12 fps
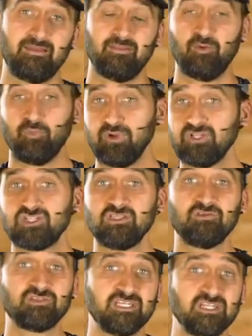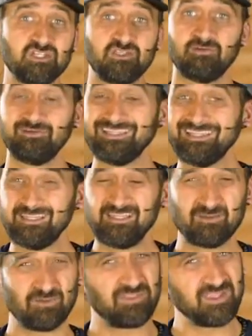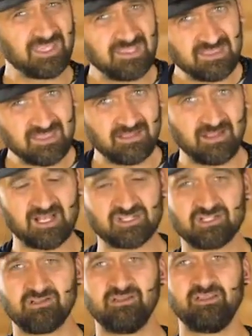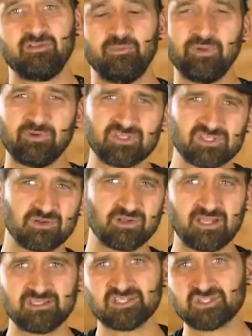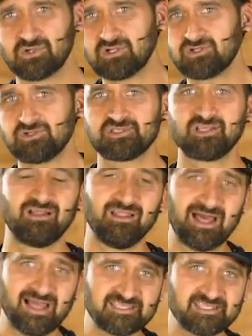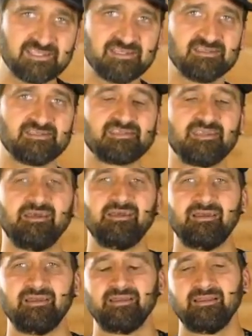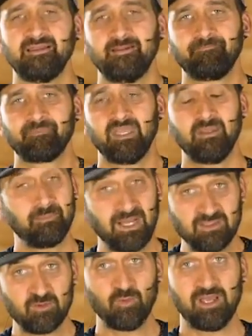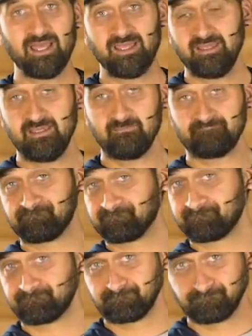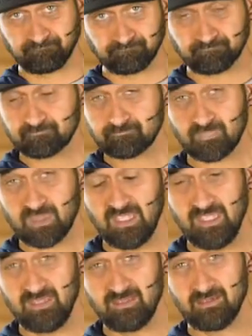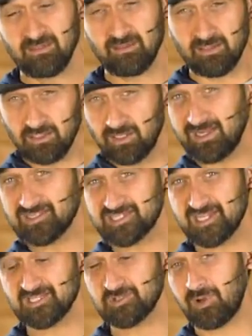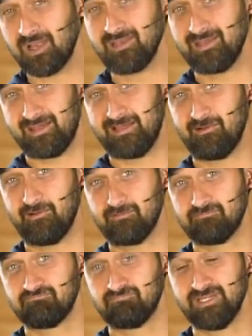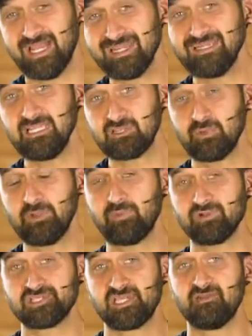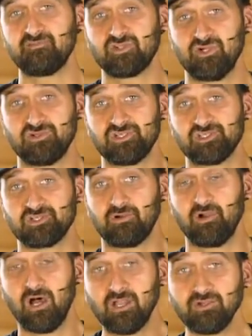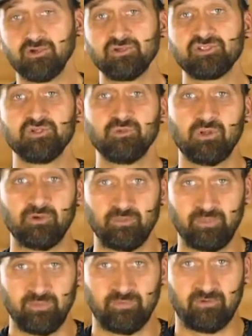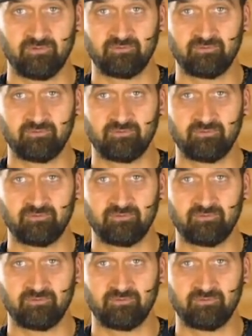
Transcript: They're preaching, they're teaching, they're leading, they're thinking theologically, they're building certain kinds of structures and classes. And by the way, in the United States right now, 93% of churches are under 200 people.